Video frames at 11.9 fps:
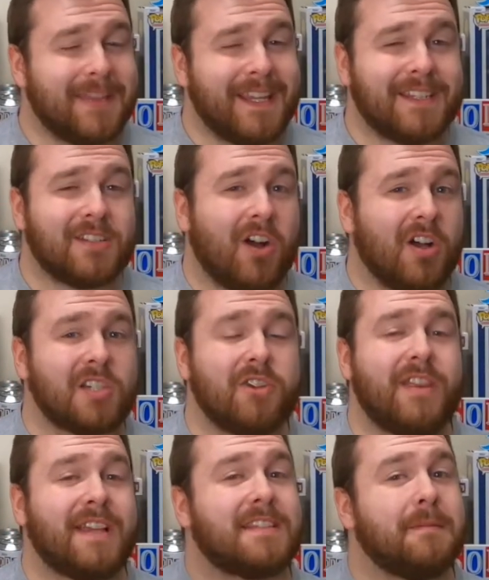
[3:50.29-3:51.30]
things also
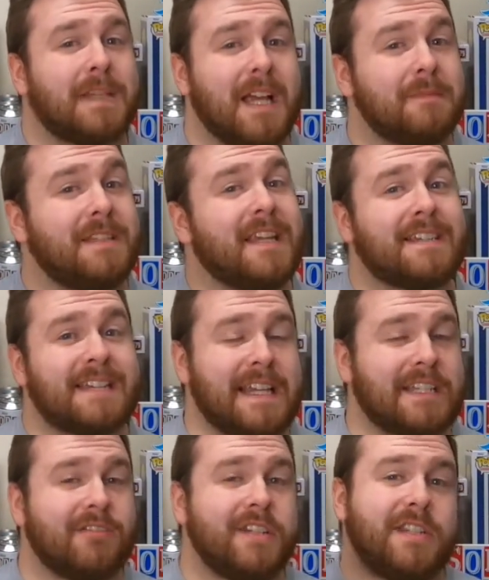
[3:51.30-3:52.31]
that sometimes the
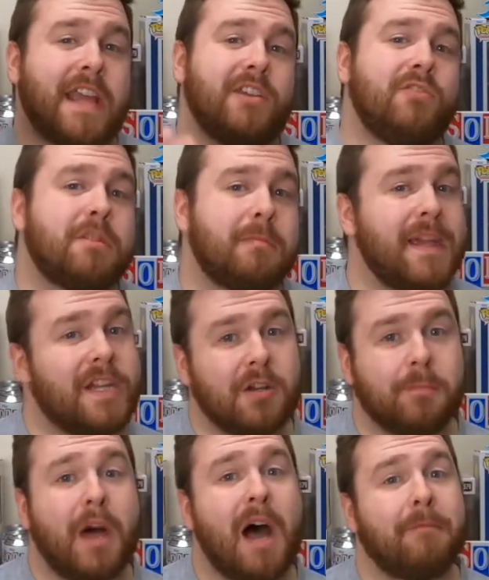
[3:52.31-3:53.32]
accessories that you can make your
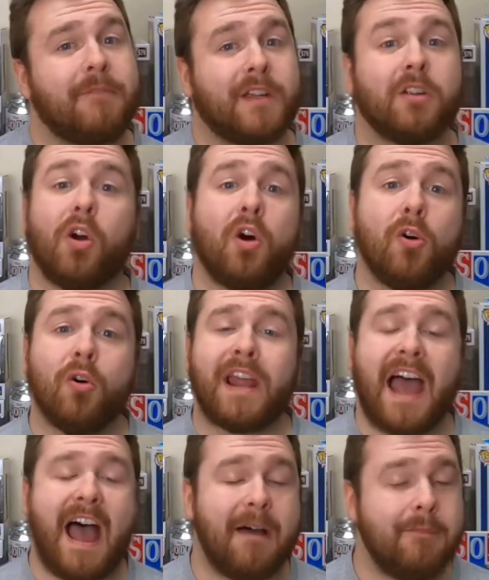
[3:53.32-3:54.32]
pop figure hold
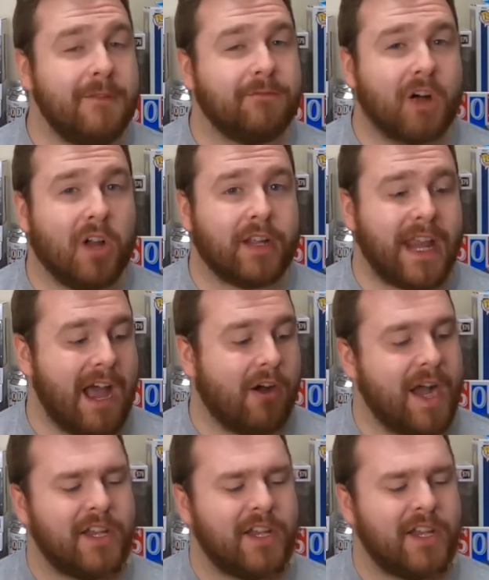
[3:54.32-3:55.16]
have been falling out.